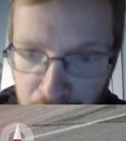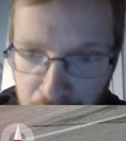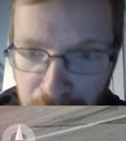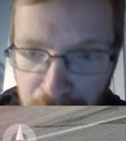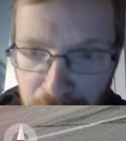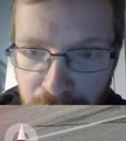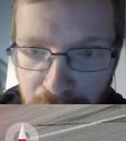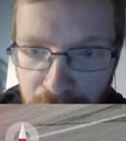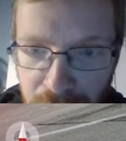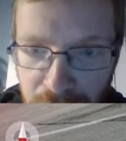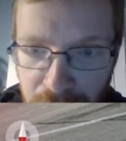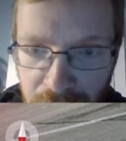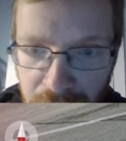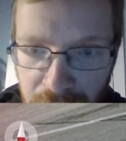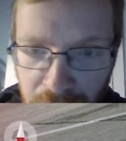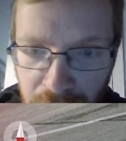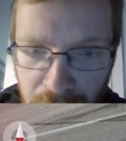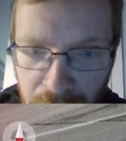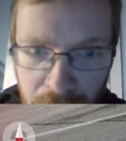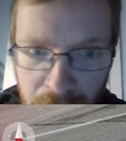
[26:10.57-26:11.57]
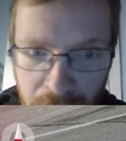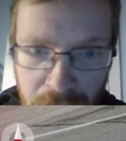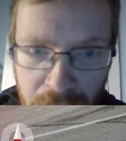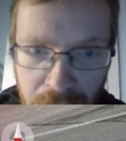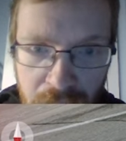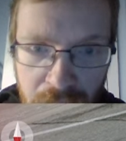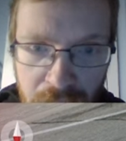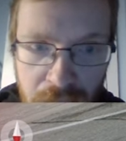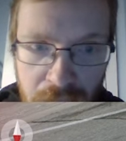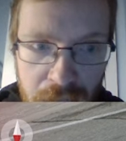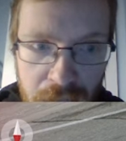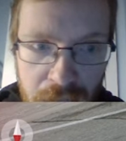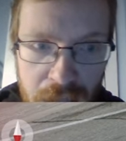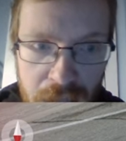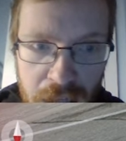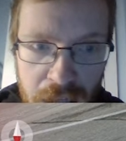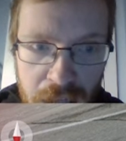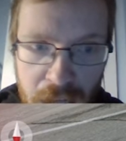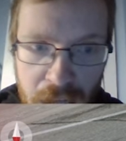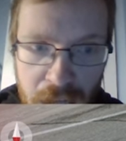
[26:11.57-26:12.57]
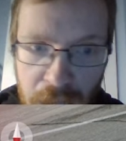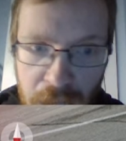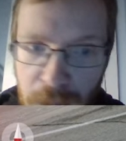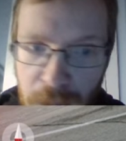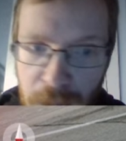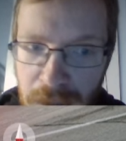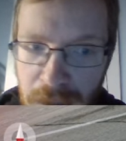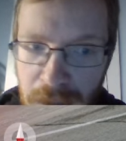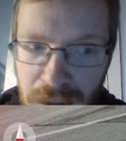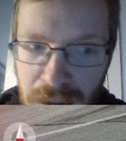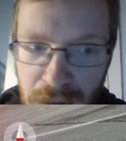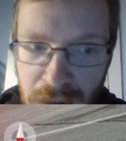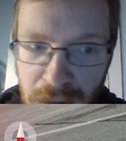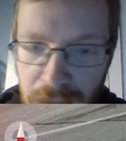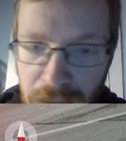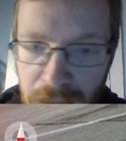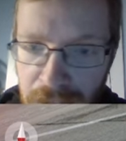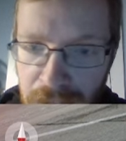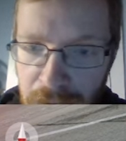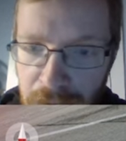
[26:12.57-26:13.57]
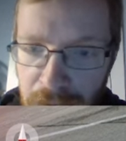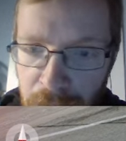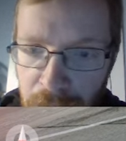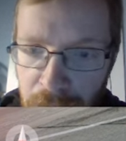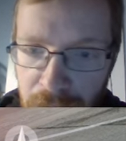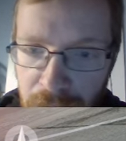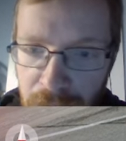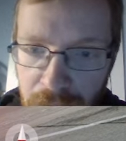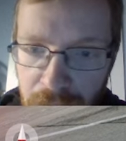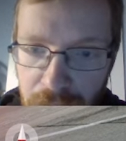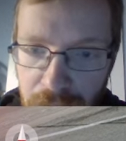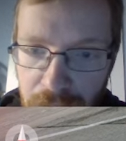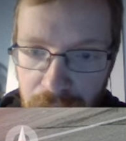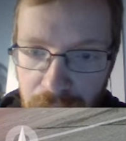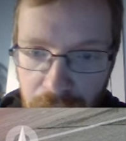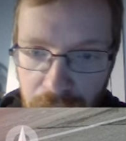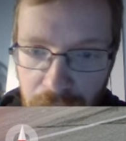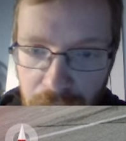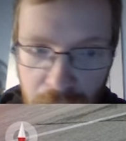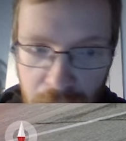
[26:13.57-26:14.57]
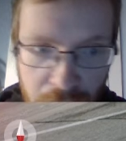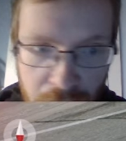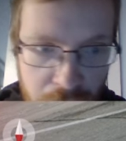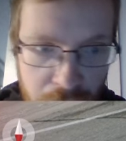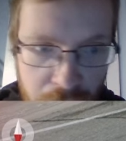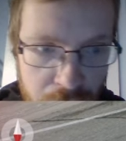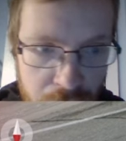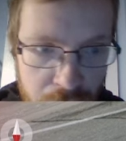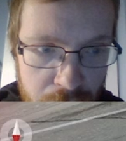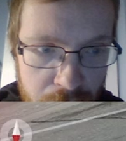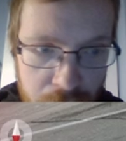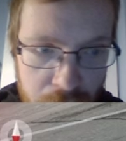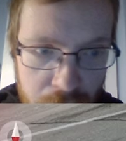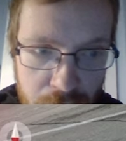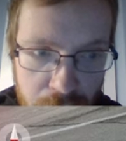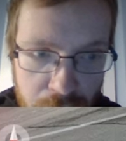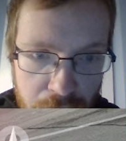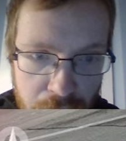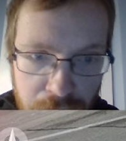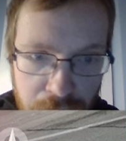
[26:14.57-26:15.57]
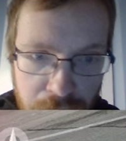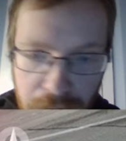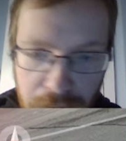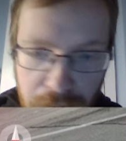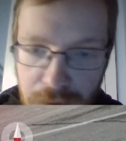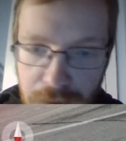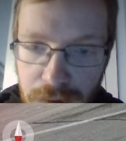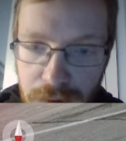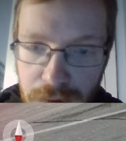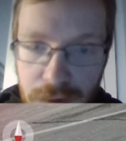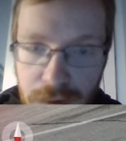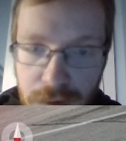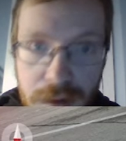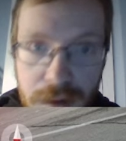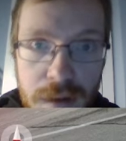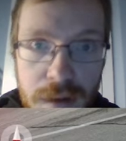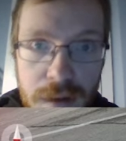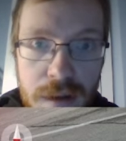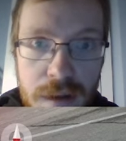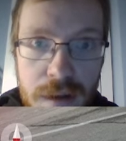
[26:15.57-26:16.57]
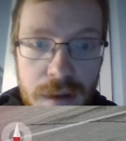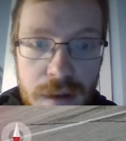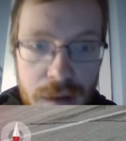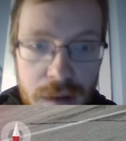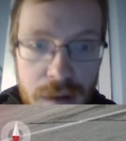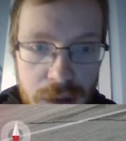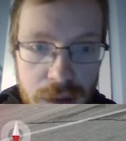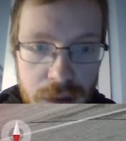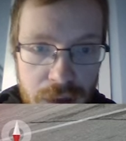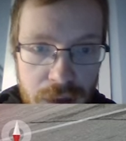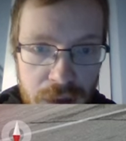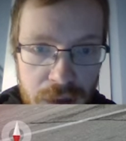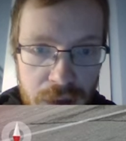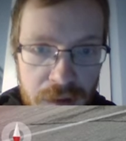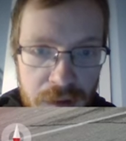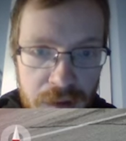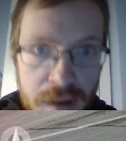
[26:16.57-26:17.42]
fronts, so maybe I'd go like Illinois. Uh, I don't know. Let's see.